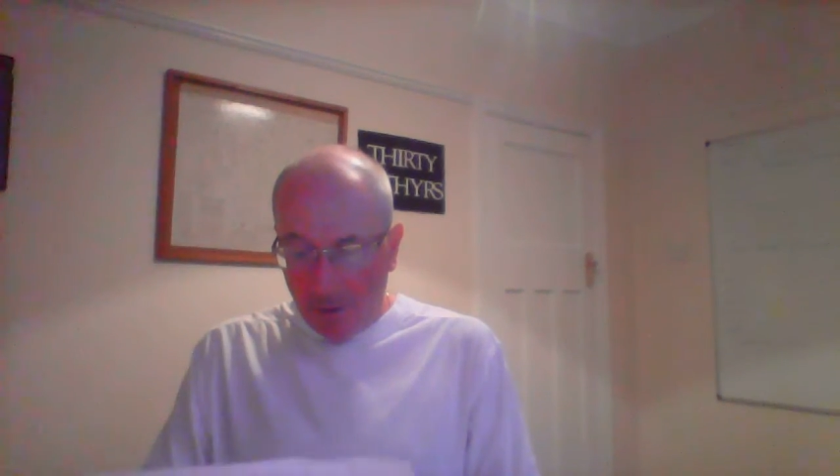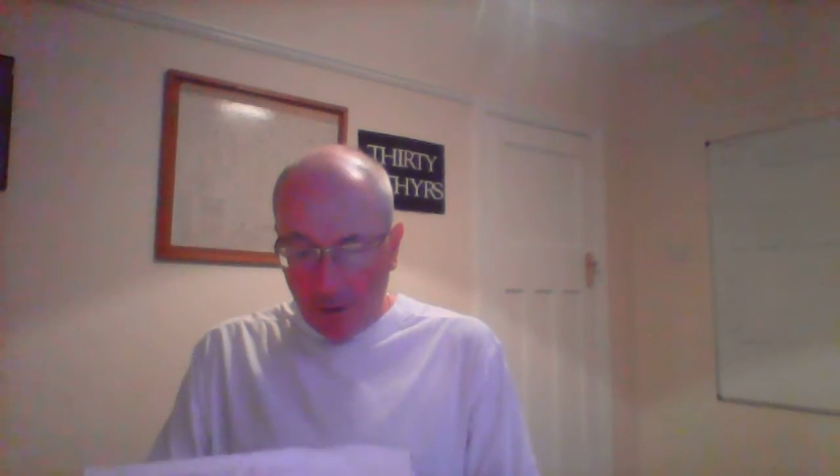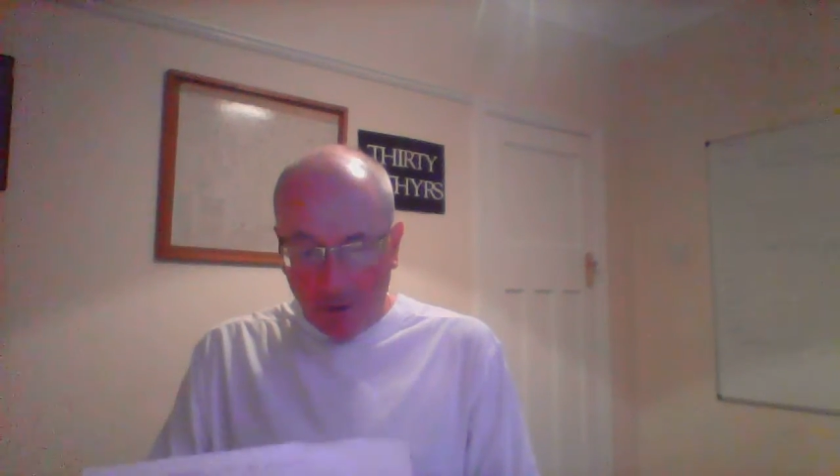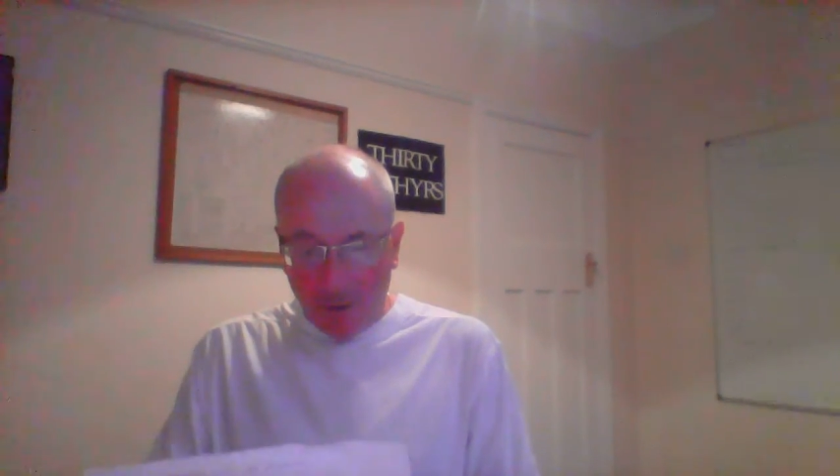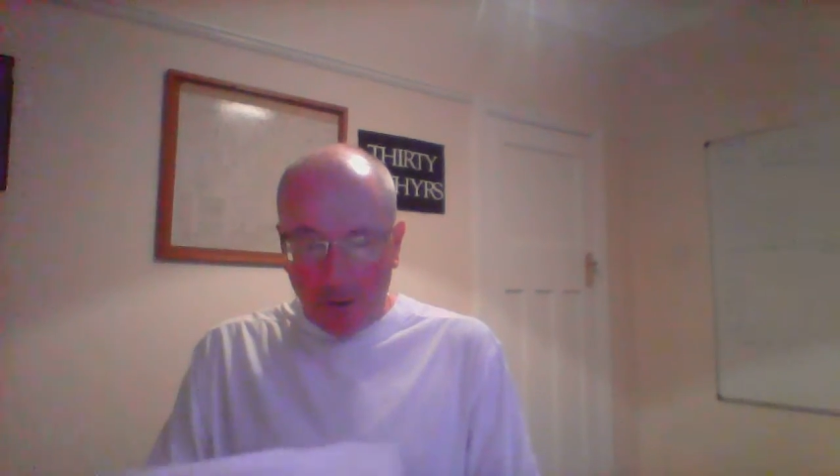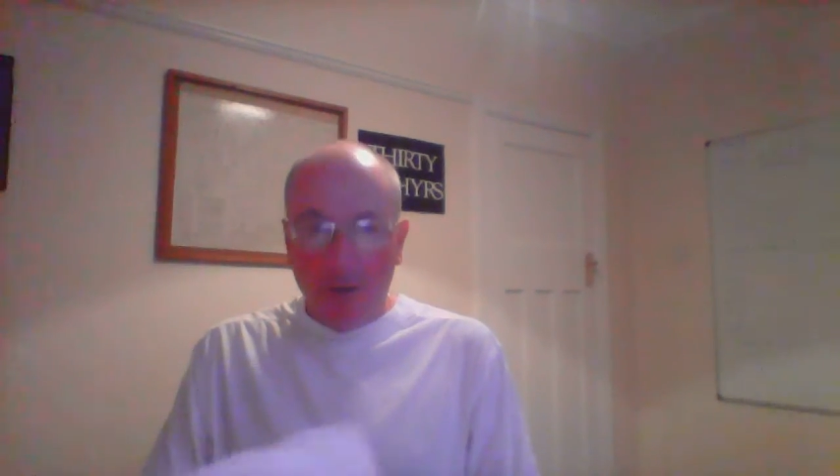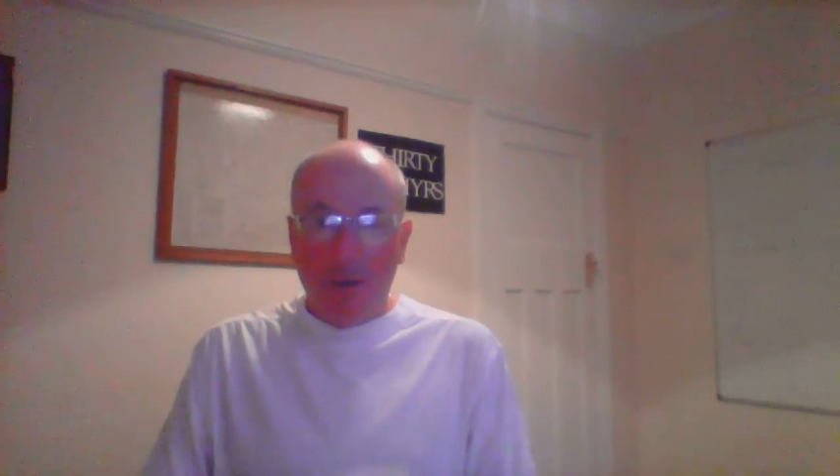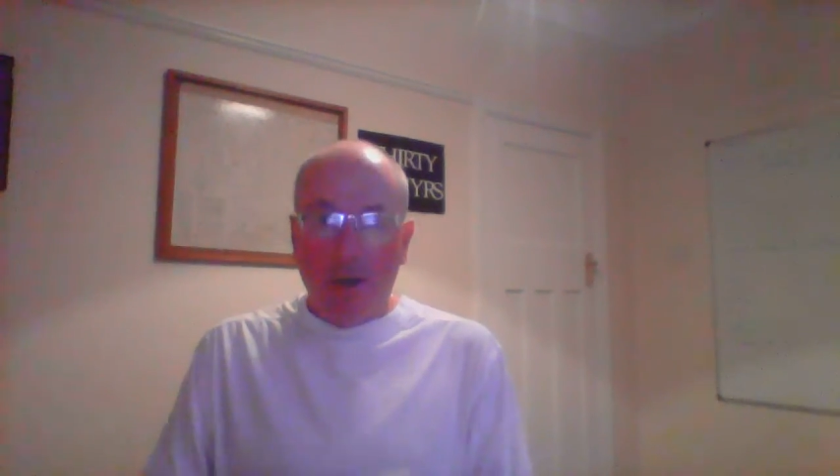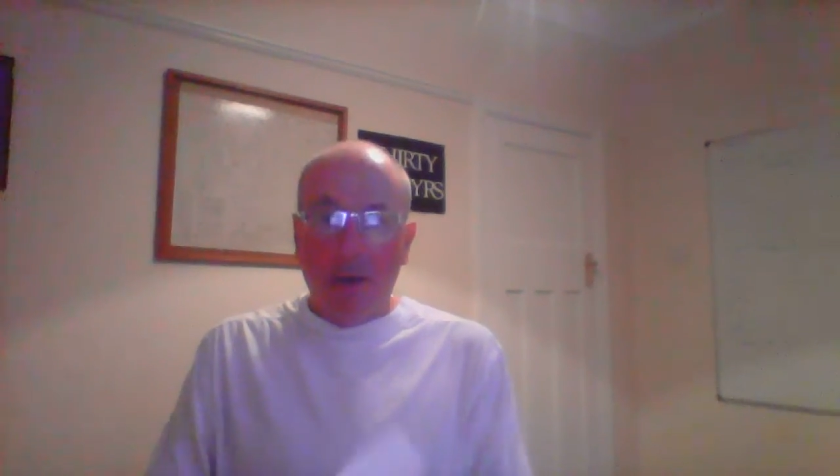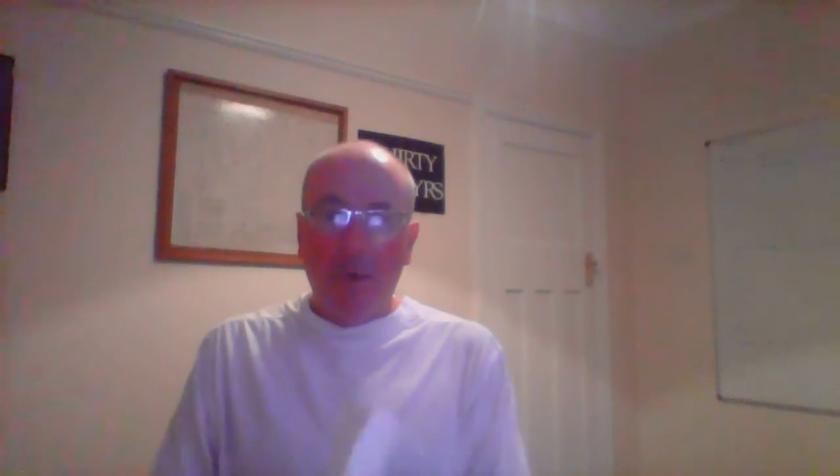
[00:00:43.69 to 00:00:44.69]
Connoisseurs
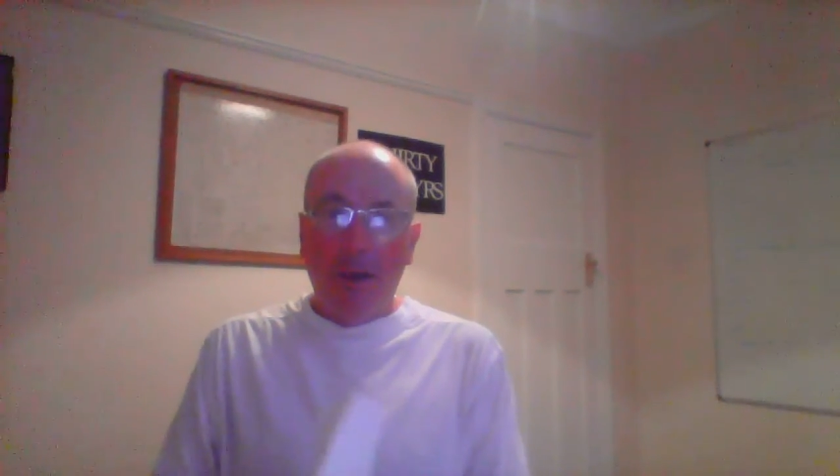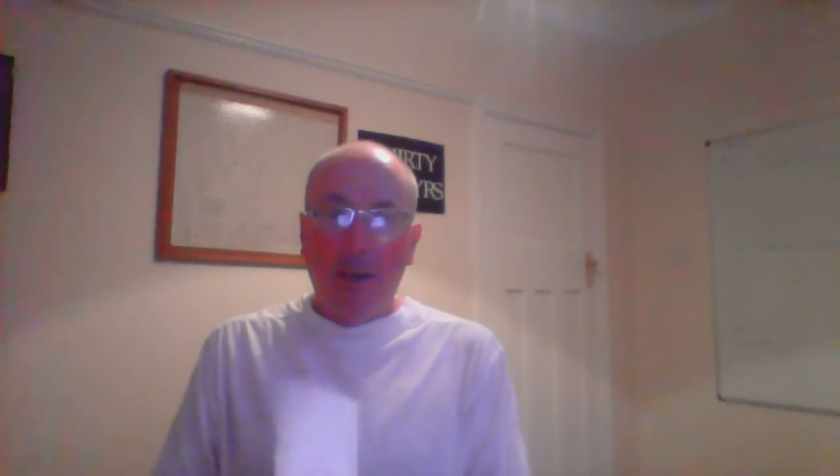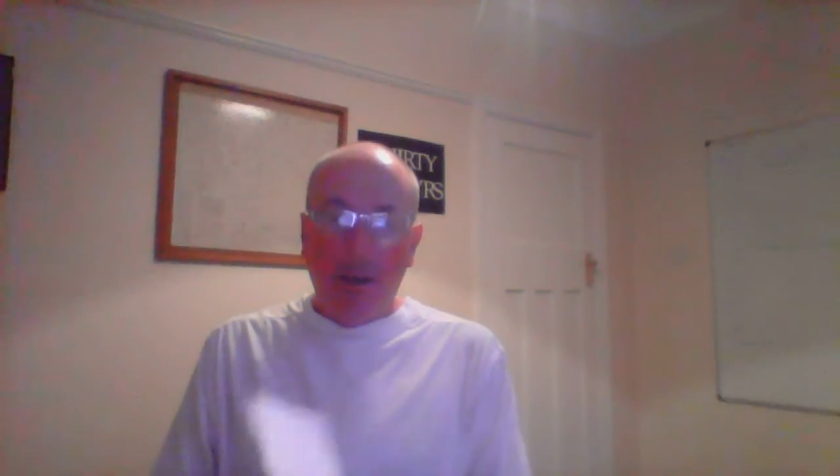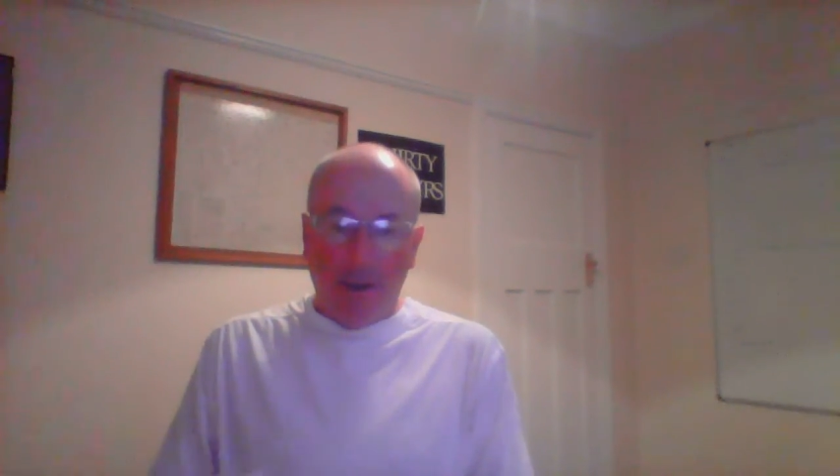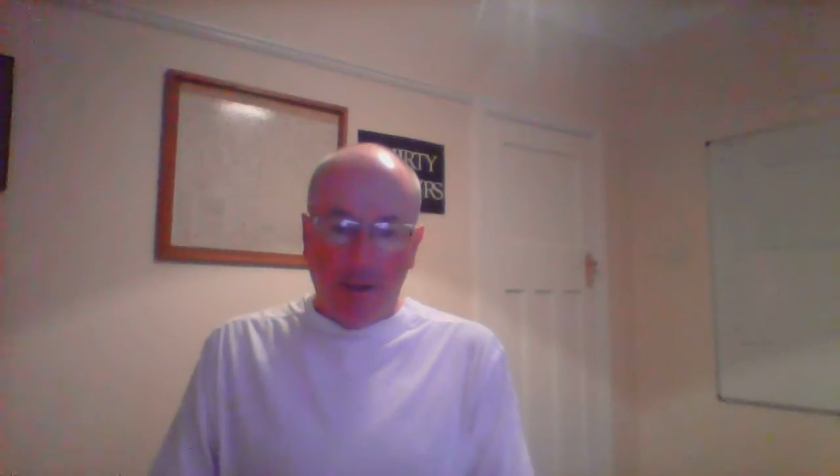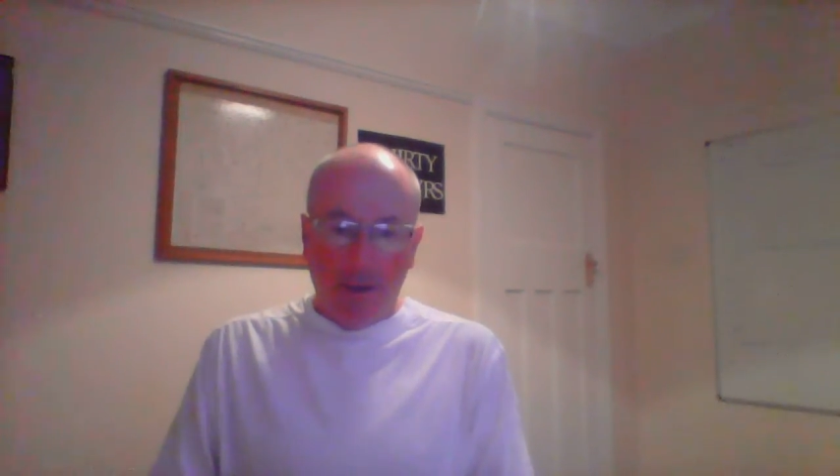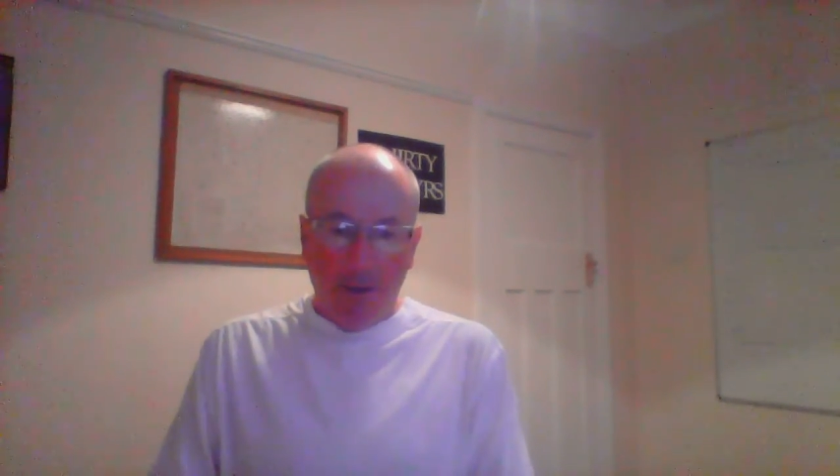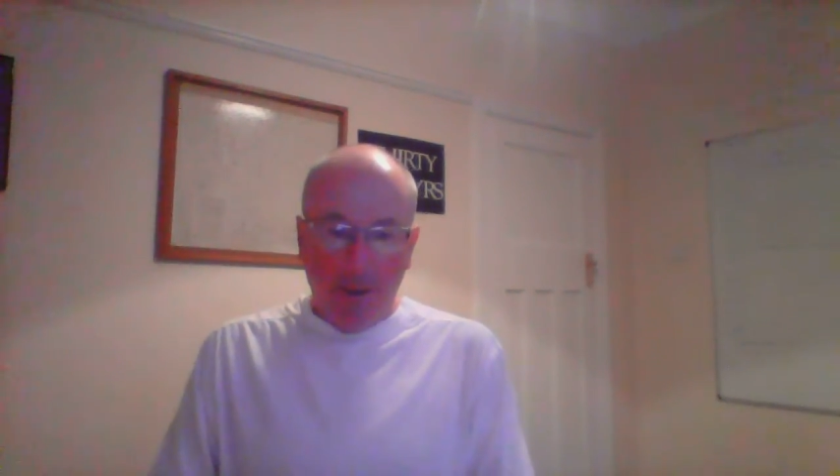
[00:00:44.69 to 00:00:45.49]
IPA kit.